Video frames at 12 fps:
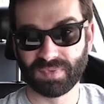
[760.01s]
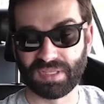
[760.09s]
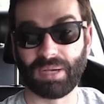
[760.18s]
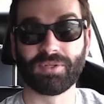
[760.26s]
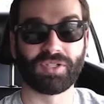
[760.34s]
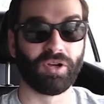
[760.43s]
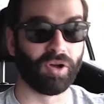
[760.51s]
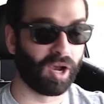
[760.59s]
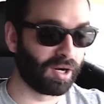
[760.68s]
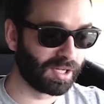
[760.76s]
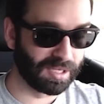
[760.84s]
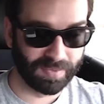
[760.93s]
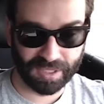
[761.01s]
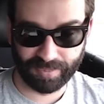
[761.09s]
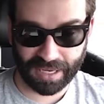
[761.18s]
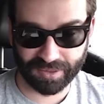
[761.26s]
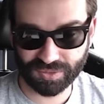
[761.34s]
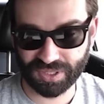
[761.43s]
That was the whole argument
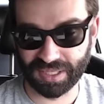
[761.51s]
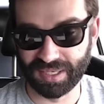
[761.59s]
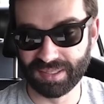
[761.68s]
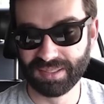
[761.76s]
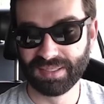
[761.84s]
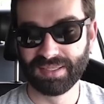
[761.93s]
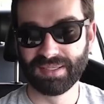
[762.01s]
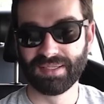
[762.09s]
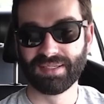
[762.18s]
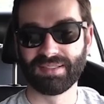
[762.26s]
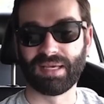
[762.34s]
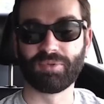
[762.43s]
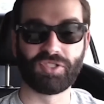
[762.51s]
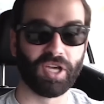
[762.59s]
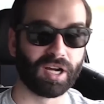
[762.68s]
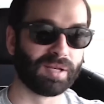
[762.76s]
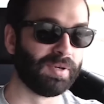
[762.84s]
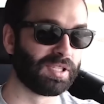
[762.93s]
about, uh, that was the
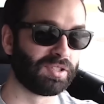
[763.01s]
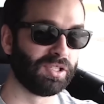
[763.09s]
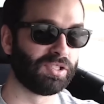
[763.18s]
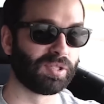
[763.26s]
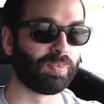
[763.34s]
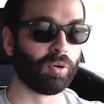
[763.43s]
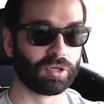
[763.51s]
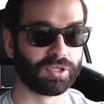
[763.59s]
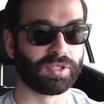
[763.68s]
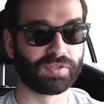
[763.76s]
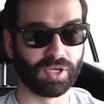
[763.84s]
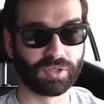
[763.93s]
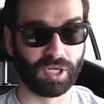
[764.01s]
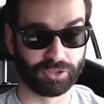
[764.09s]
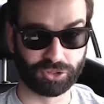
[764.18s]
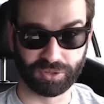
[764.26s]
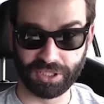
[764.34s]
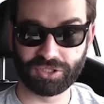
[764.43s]
argument that the supporters of so
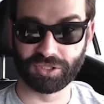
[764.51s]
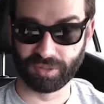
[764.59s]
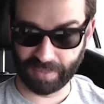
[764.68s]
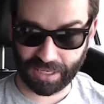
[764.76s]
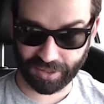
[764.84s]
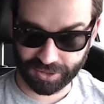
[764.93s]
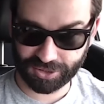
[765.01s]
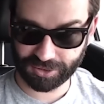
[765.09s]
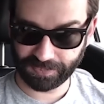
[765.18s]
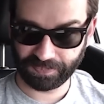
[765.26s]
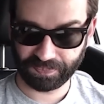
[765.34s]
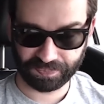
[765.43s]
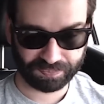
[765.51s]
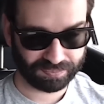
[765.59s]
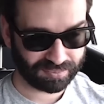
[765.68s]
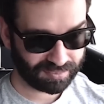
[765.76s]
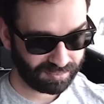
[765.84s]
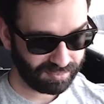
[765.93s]
called traditional marriage
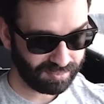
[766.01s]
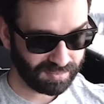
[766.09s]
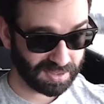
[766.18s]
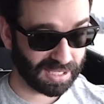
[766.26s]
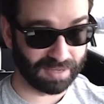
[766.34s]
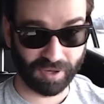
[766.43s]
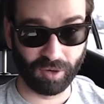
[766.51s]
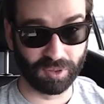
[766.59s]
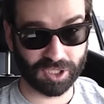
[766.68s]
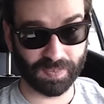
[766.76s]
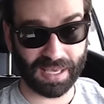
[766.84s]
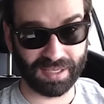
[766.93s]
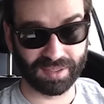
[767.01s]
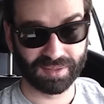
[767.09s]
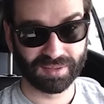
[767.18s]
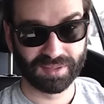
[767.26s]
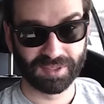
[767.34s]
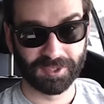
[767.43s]
have always made.
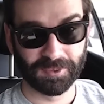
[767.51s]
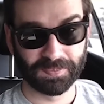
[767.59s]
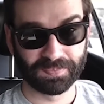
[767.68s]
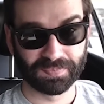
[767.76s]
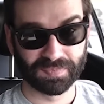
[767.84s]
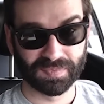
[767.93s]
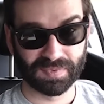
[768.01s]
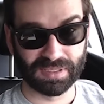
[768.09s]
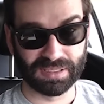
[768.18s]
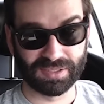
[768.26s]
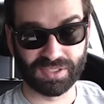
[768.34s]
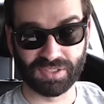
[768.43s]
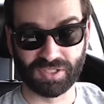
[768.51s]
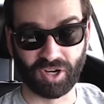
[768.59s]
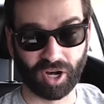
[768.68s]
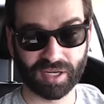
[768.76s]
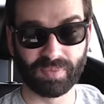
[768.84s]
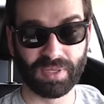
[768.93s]
It's, it's an
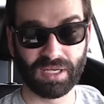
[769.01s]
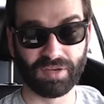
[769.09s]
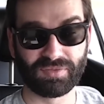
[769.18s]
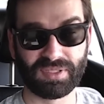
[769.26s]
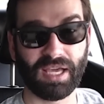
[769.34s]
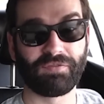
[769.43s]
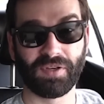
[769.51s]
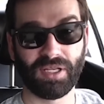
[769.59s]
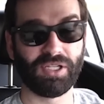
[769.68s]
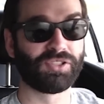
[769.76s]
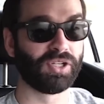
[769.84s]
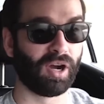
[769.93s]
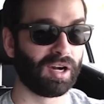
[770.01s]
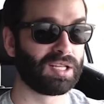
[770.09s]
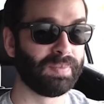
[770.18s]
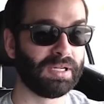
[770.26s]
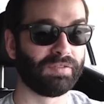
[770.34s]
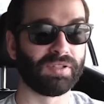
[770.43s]
argument of definite, it's an
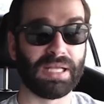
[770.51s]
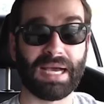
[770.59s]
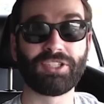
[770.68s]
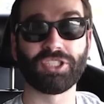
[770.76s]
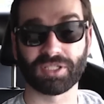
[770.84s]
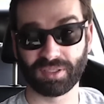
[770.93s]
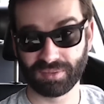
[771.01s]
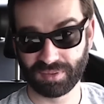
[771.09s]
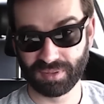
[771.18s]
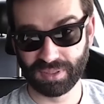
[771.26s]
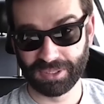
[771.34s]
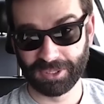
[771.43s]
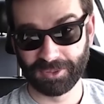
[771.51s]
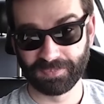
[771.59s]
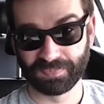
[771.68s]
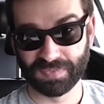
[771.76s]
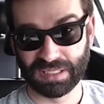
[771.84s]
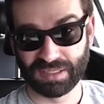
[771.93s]
argument of logic
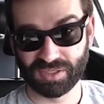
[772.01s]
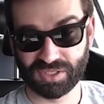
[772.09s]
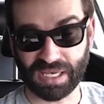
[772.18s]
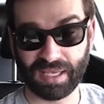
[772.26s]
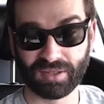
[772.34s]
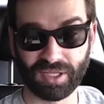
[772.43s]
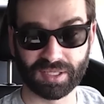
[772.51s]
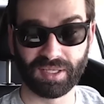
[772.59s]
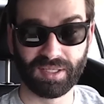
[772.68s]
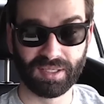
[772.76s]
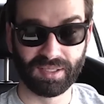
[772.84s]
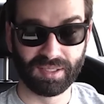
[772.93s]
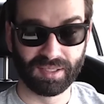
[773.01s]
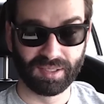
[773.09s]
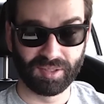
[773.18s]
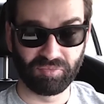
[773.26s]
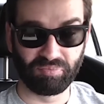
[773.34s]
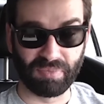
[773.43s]
saying, look,
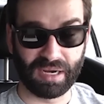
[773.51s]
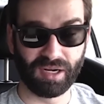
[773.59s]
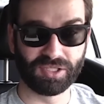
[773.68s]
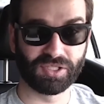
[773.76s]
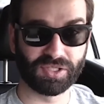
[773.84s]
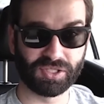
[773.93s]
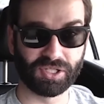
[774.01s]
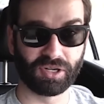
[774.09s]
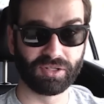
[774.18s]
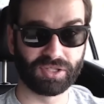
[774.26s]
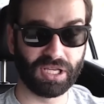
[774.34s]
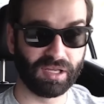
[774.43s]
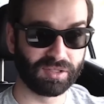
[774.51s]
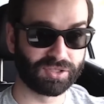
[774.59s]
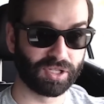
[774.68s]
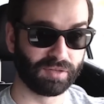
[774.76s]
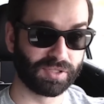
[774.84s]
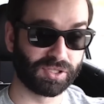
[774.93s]
marriage is a certain thing,
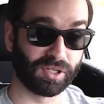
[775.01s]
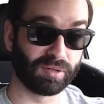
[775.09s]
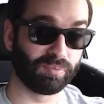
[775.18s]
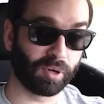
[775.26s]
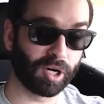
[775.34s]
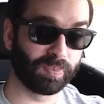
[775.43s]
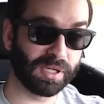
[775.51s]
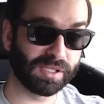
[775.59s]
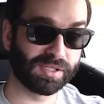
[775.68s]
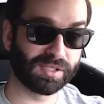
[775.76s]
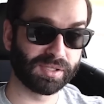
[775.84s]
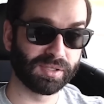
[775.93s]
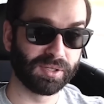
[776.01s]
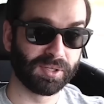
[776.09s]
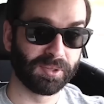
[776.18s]
serves a certain purpose.